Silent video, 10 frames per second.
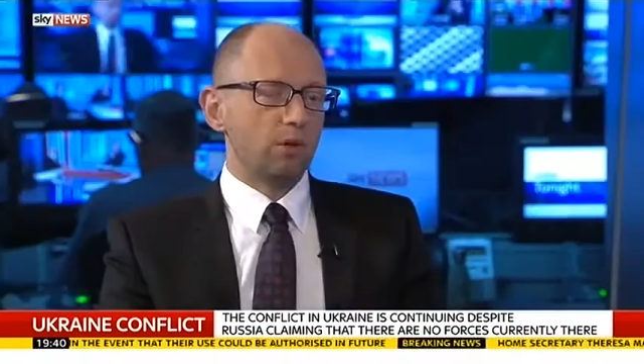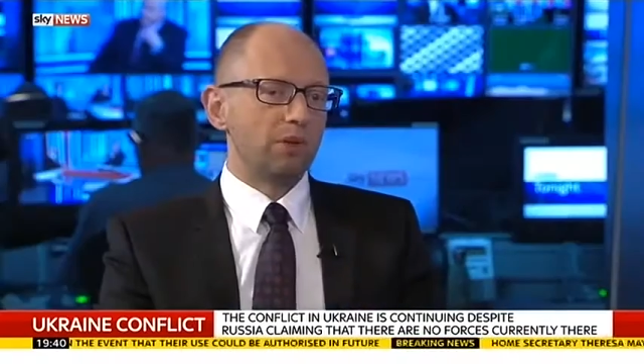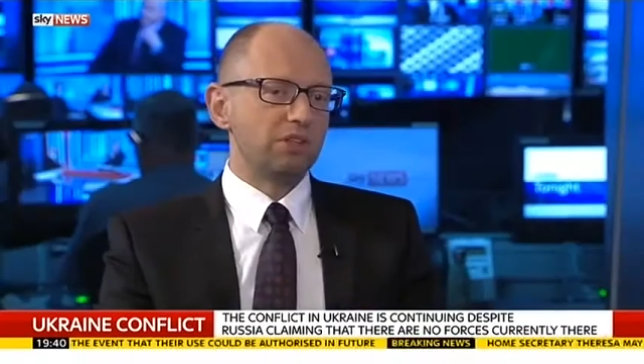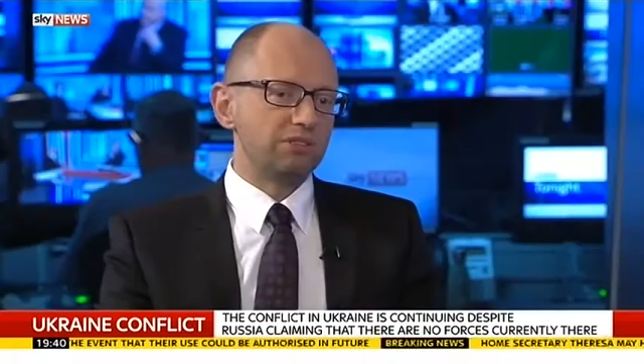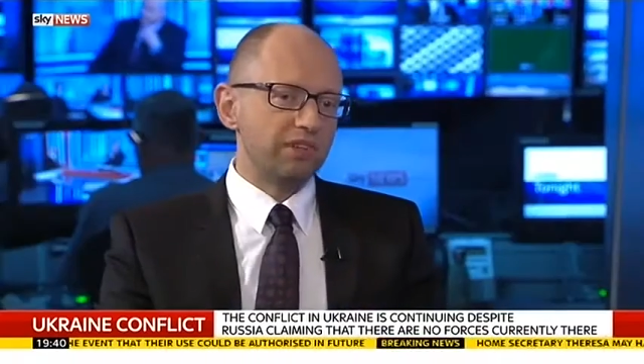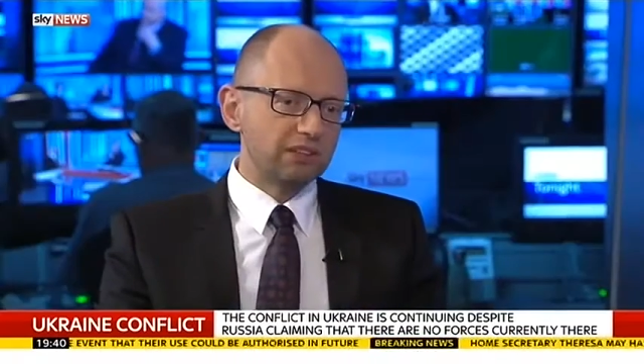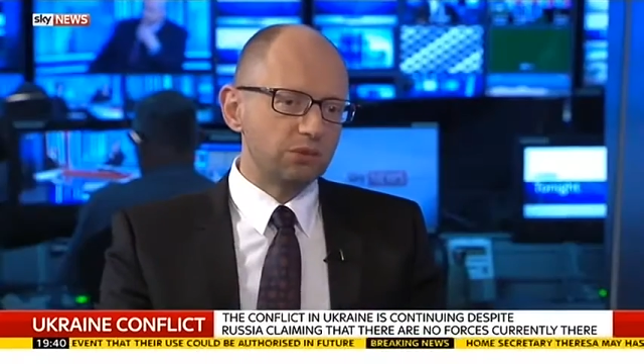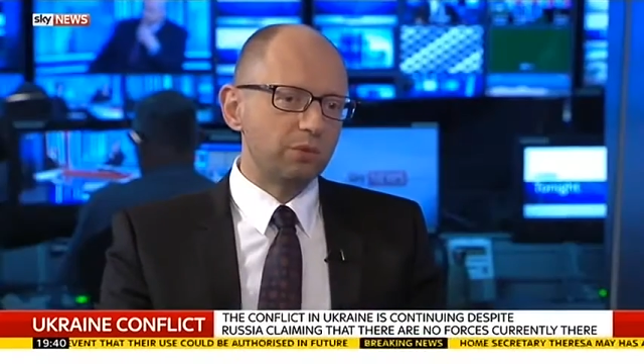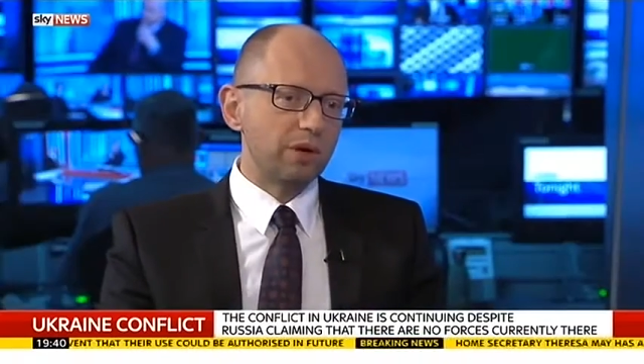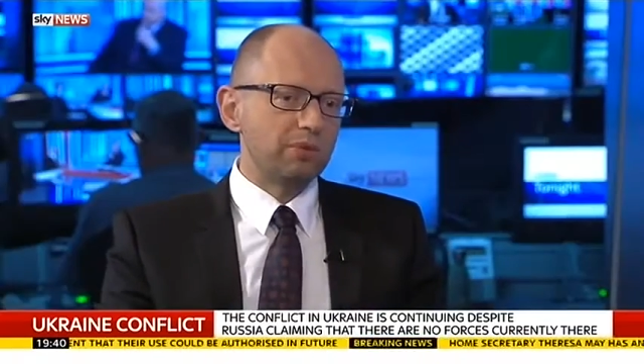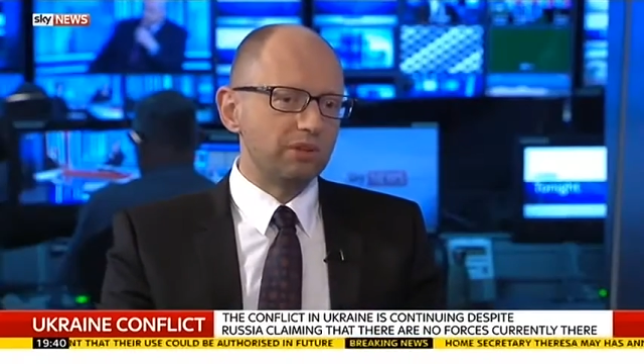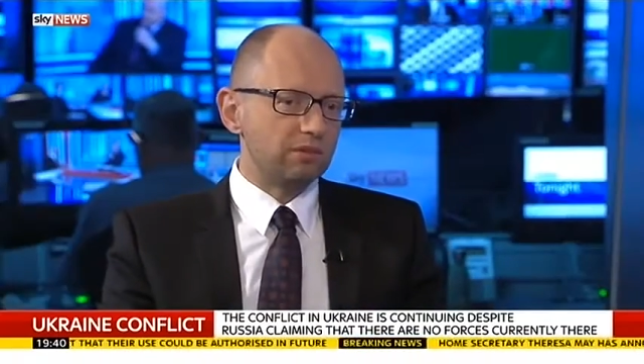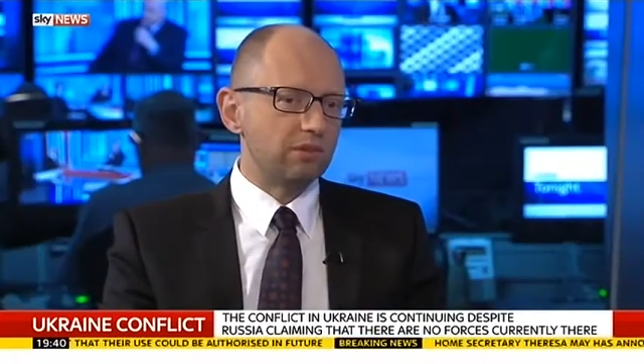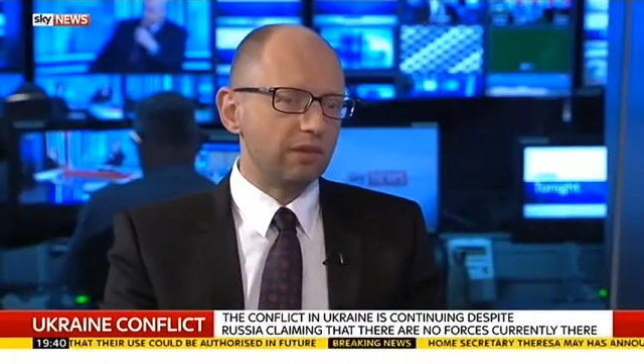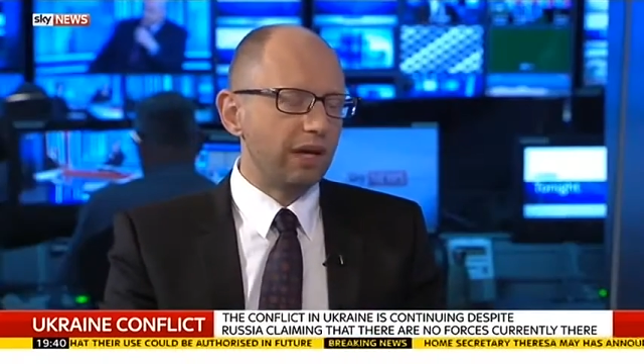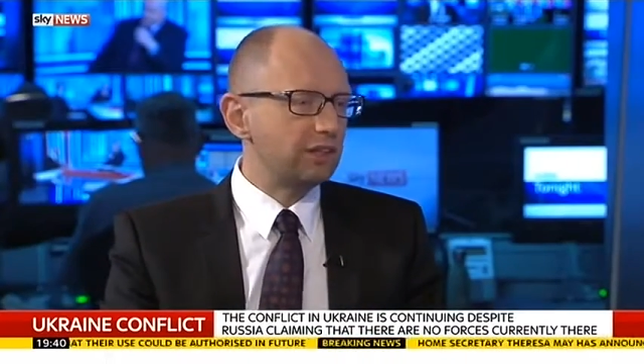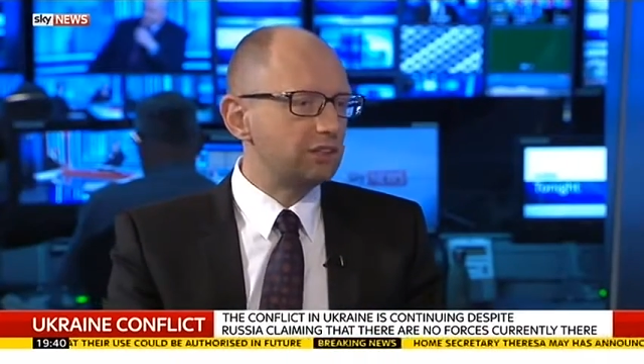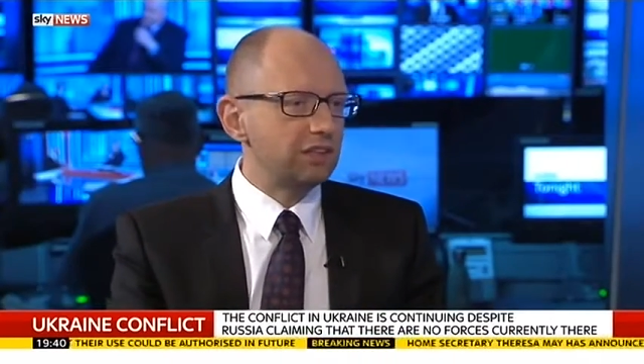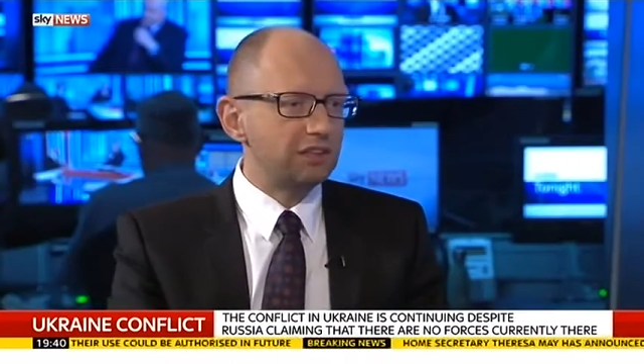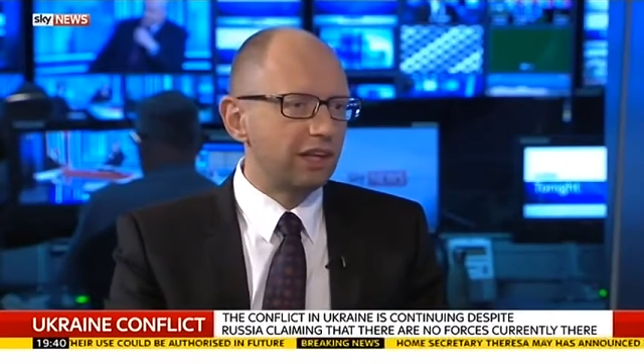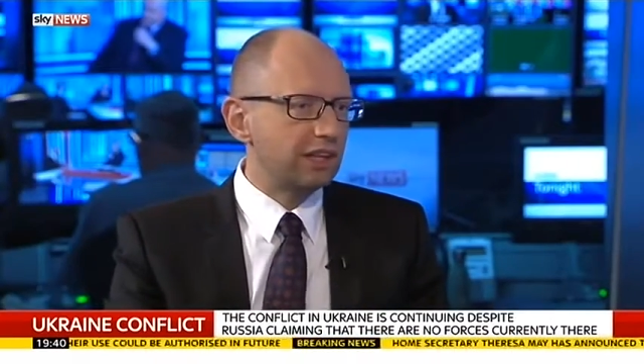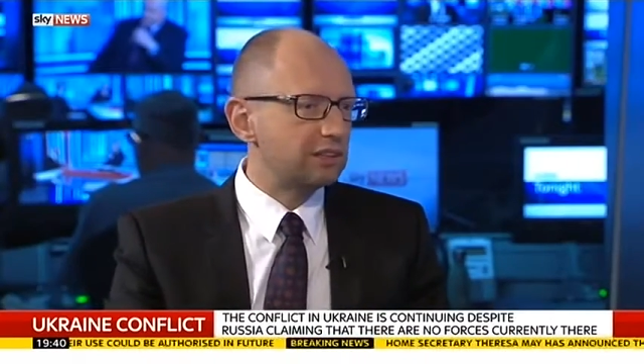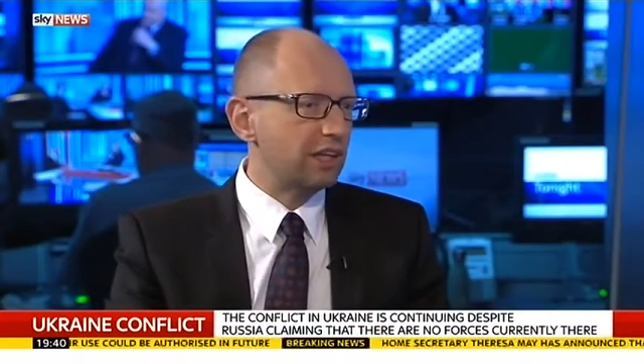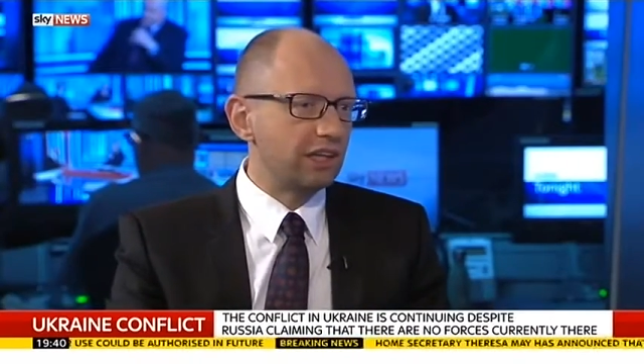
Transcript: Well, defensive weapon, anti-tanks,